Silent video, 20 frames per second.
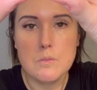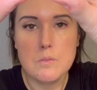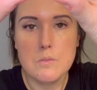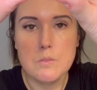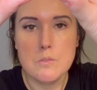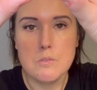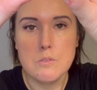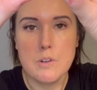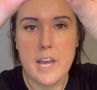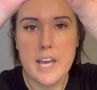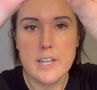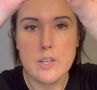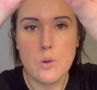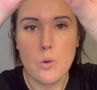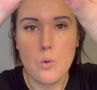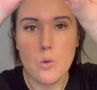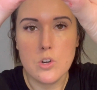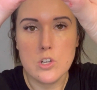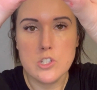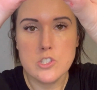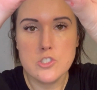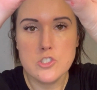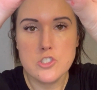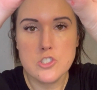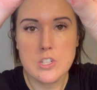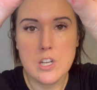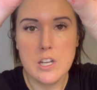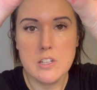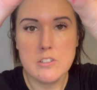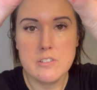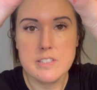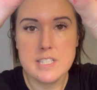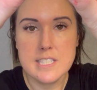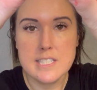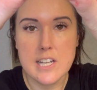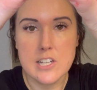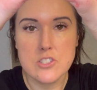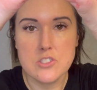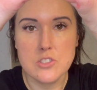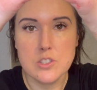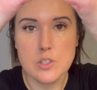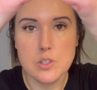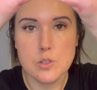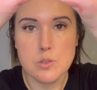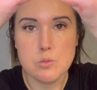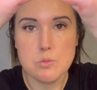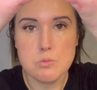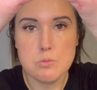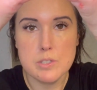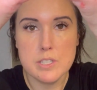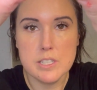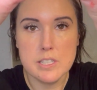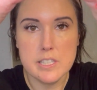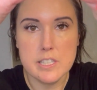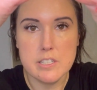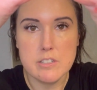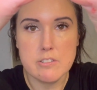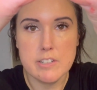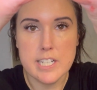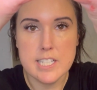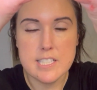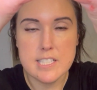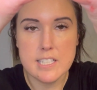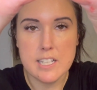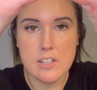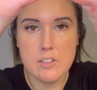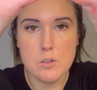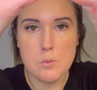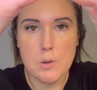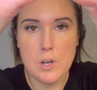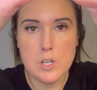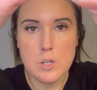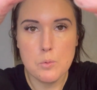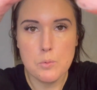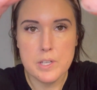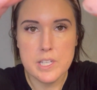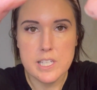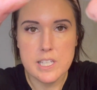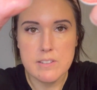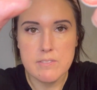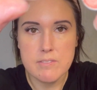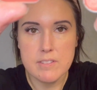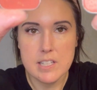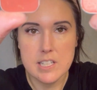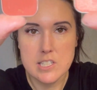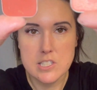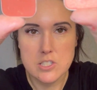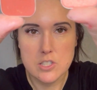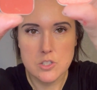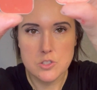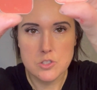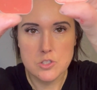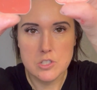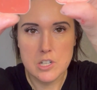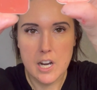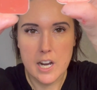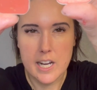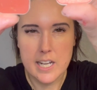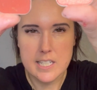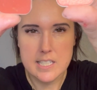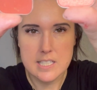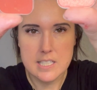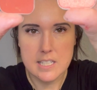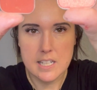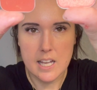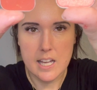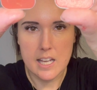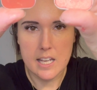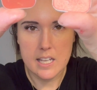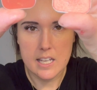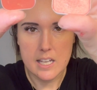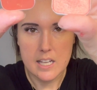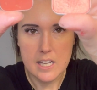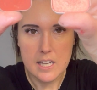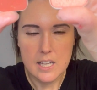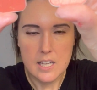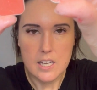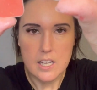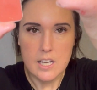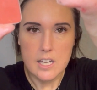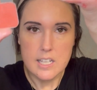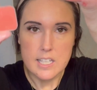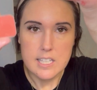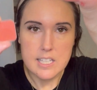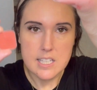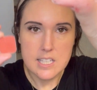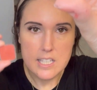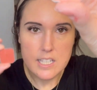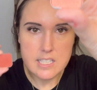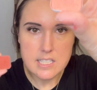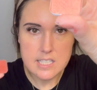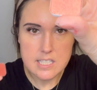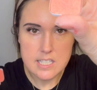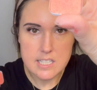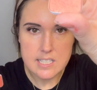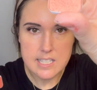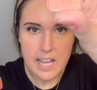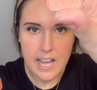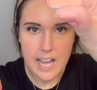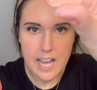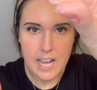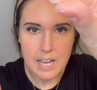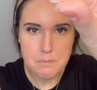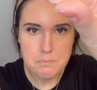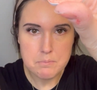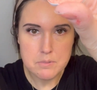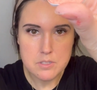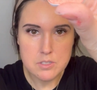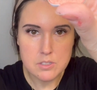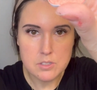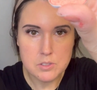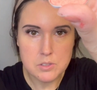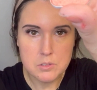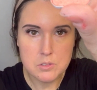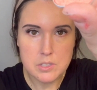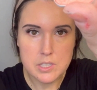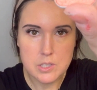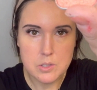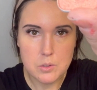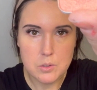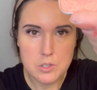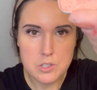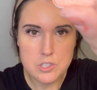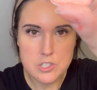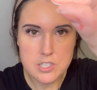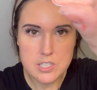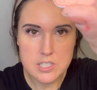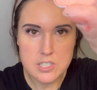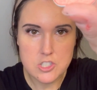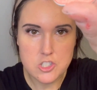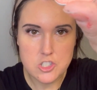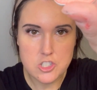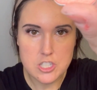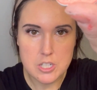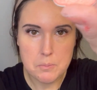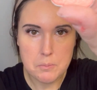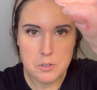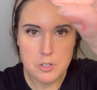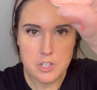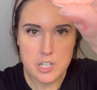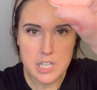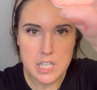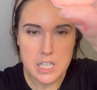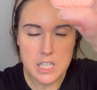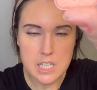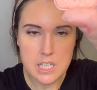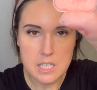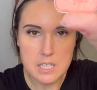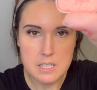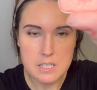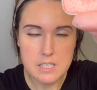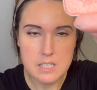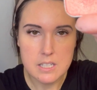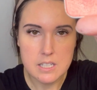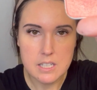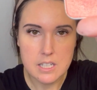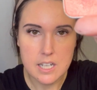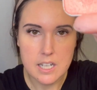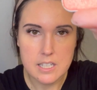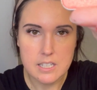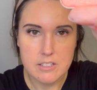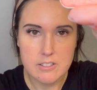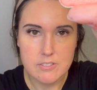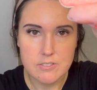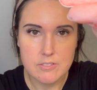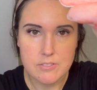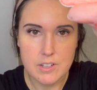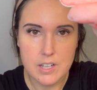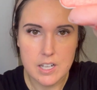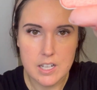red orange color. These actually look really great together. Why don't we give these a try today? Kiss is absolutely gorgeous, shimmery, kind of